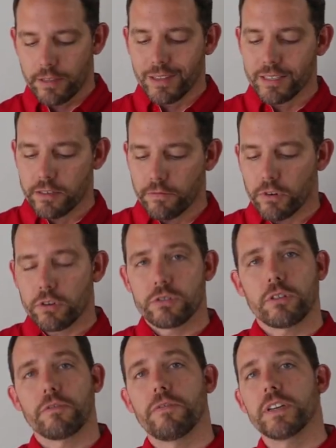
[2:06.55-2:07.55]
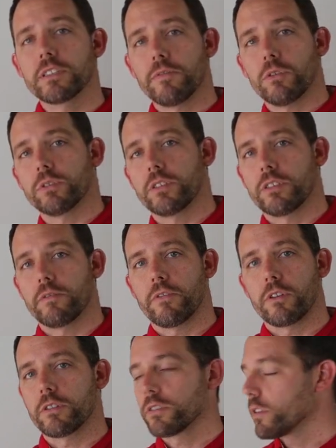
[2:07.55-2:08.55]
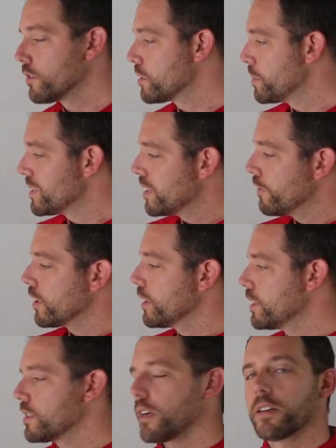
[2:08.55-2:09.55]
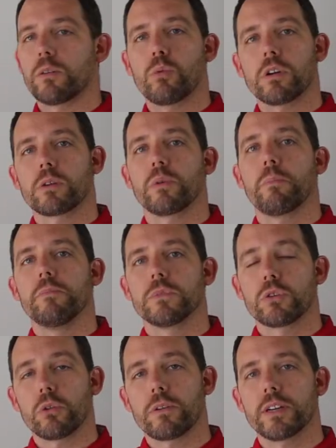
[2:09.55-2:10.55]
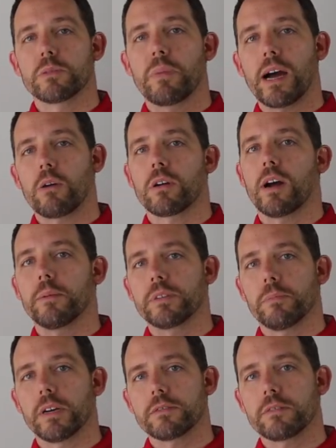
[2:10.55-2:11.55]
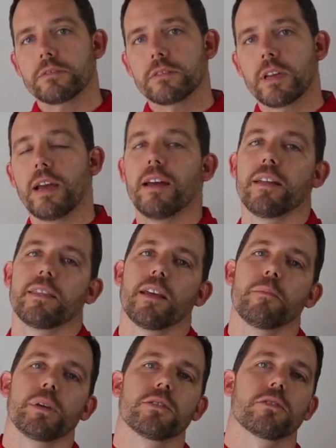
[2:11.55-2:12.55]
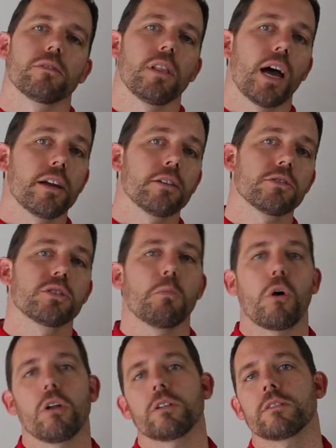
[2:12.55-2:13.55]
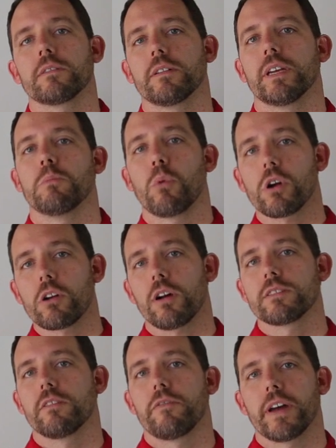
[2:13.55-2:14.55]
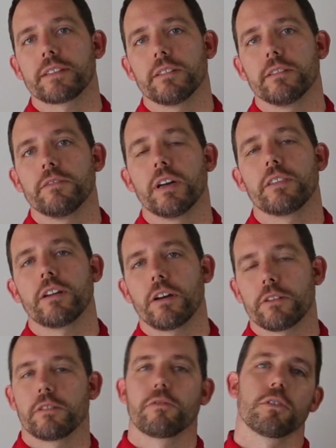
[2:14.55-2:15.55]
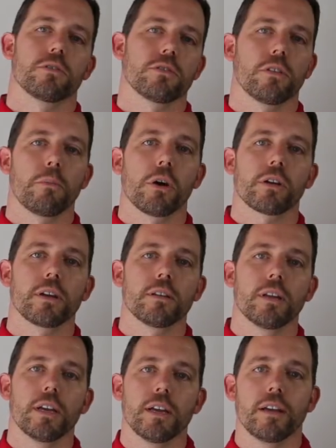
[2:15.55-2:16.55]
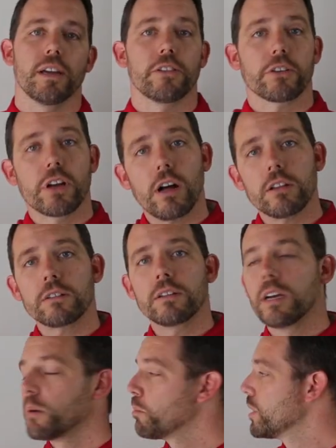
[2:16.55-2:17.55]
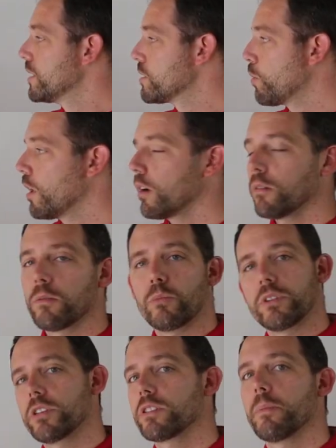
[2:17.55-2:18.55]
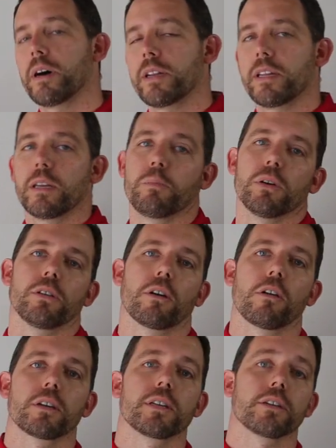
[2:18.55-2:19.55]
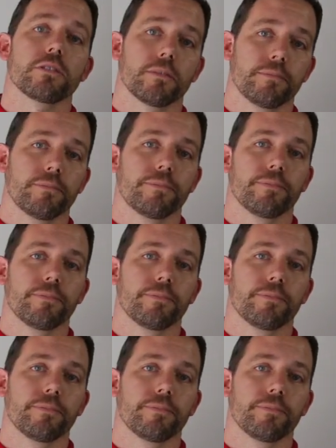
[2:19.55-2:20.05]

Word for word: These inverters are fixed voltage inverters that are specifically designed to work with SolarEdge power optimizers. That means they're lighter, smaller, and more cost effective than other inverters on the market. And their color blends well with just about any building architecture.